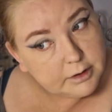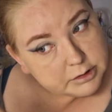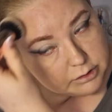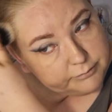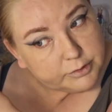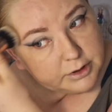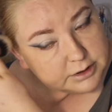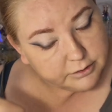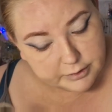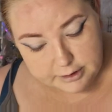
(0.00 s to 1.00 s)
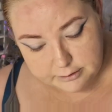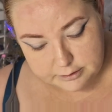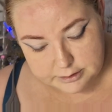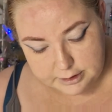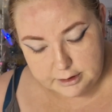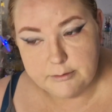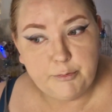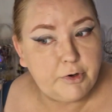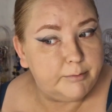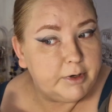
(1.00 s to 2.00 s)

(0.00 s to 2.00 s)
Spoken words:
So for the skin prep,